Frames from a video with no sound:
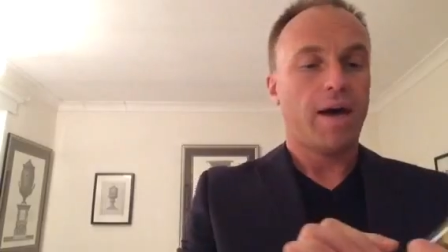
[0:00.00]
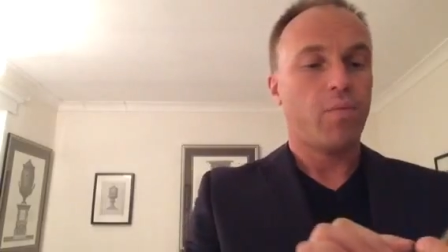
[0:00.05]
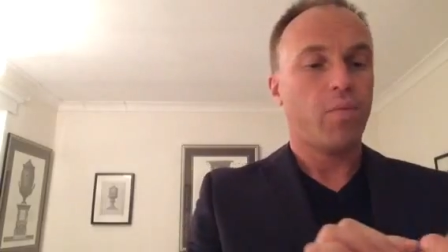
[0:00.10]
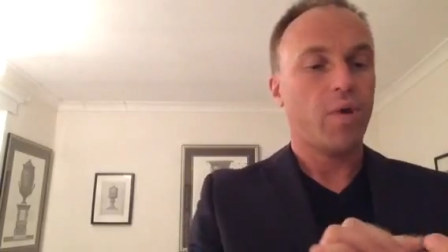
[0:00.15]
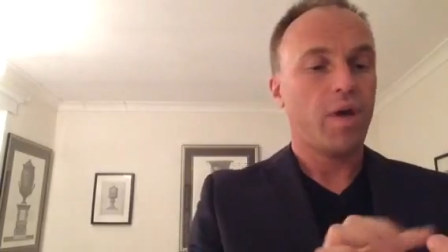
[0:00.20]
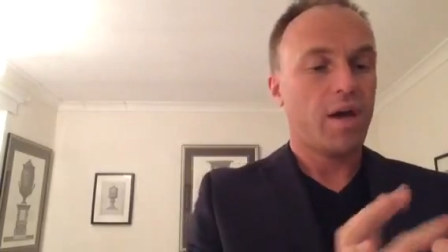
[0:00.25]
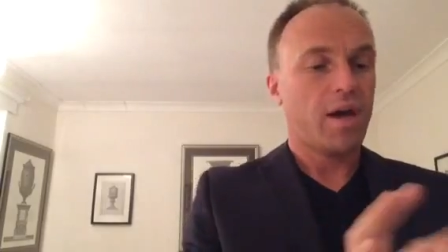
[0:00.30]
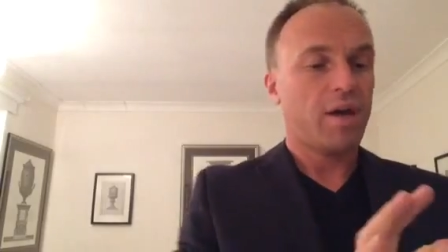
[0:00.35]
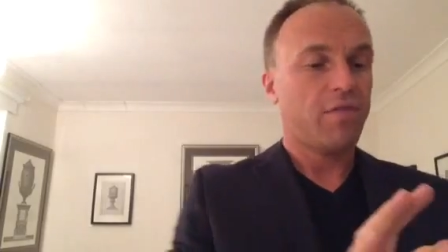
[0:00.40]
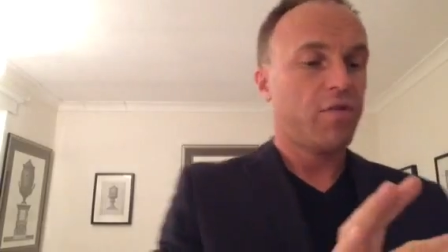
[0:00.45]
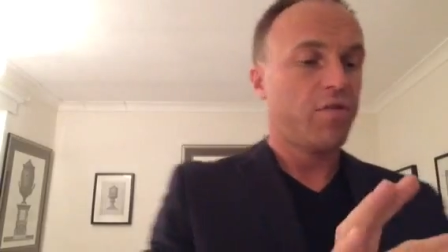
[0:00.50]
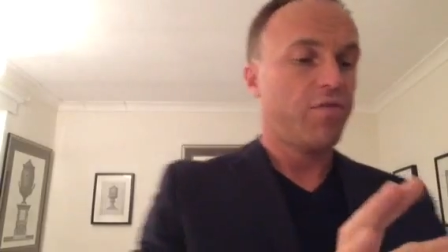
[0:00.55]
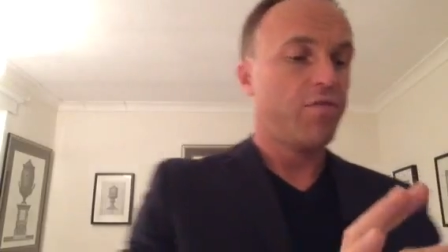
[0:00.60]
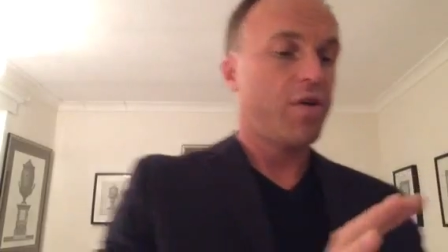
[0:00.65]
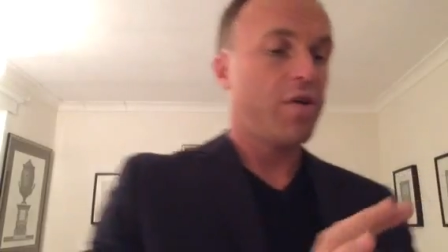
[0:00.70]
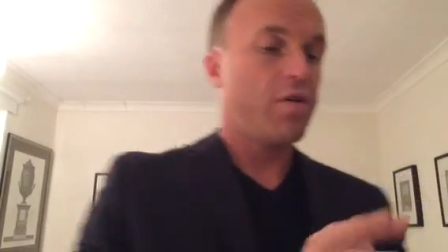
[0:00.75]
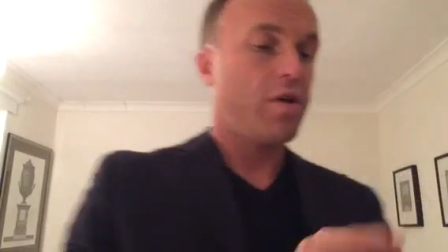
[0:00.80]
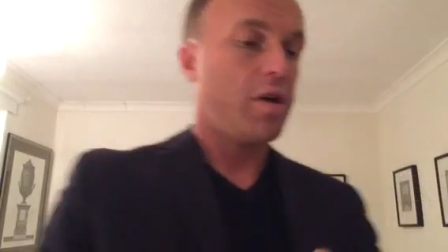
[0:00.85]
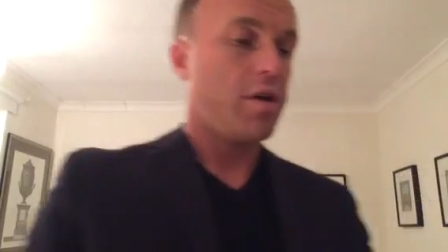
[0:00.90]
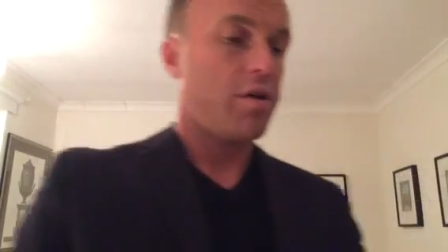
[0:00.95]
We have a
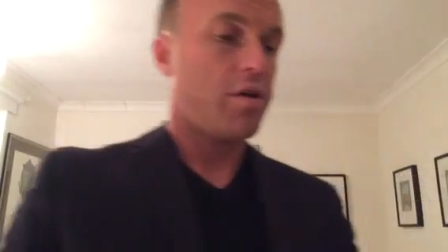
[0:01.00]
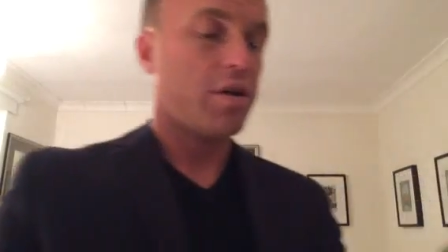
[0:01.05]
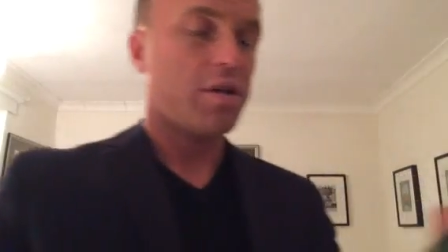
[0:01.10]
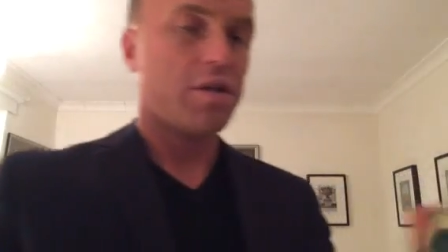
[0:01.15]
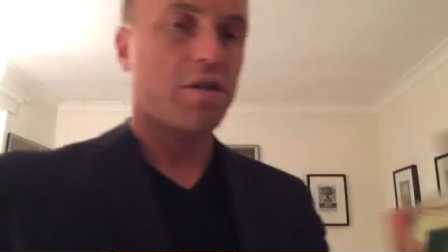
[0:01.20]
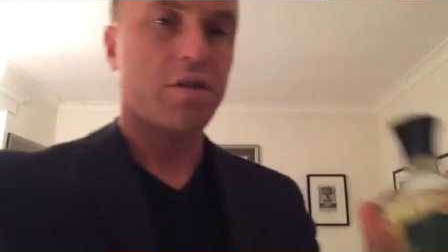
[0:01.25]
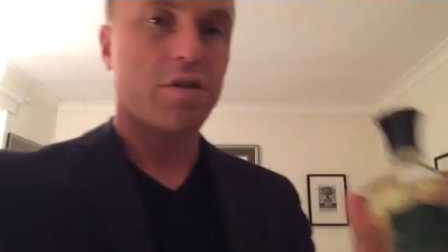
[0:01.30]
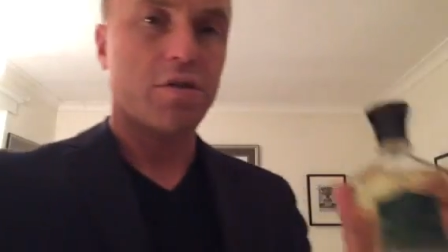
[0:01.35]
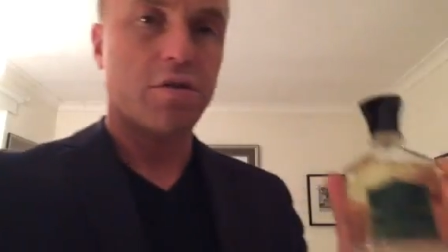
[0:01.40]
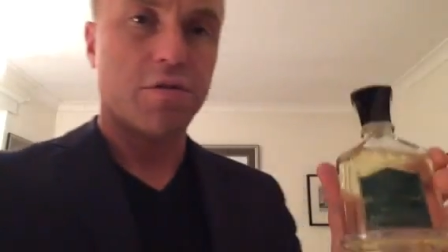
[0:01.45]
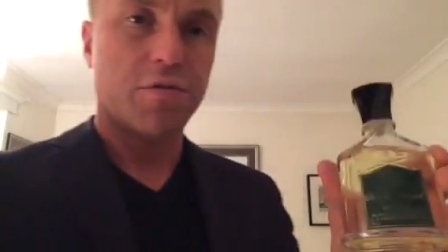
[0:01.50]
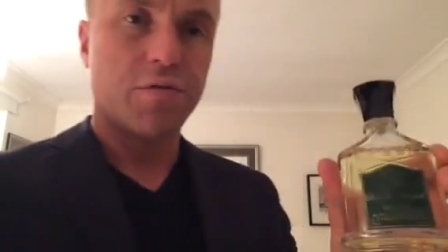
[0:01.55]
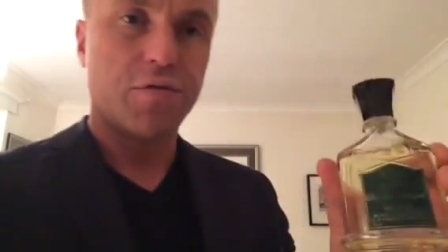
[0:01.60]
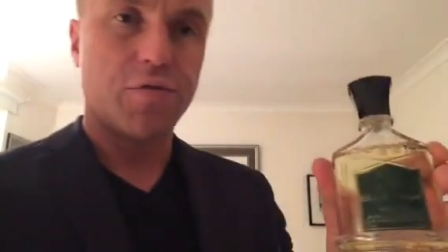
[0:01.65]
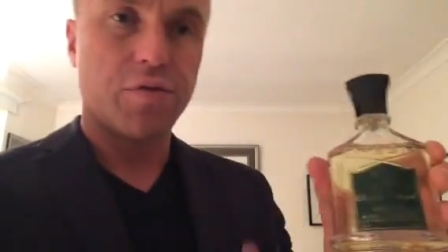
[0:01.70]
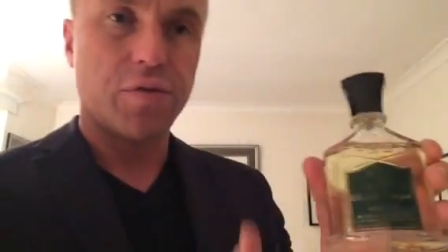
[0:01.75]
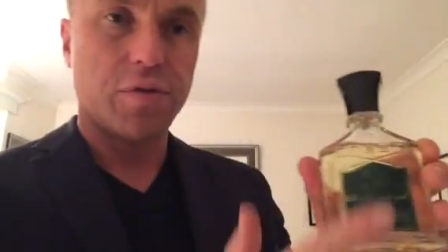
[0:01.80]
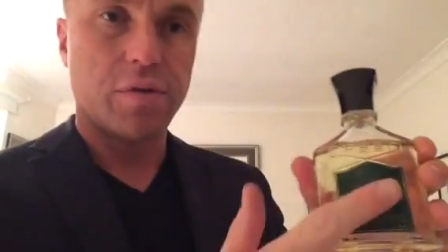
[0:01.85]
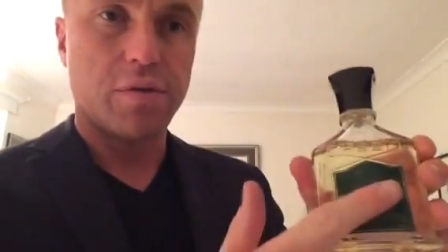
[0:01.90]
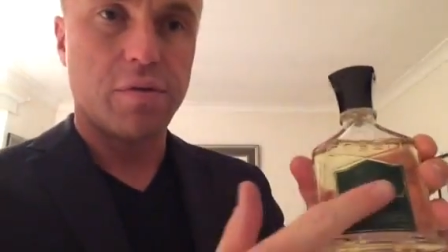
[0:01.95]
very nice
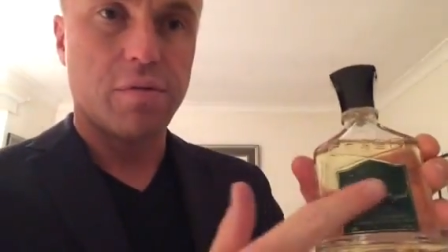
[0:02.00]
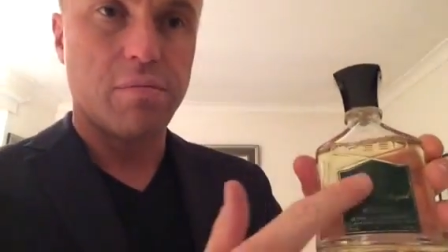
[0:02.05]
soft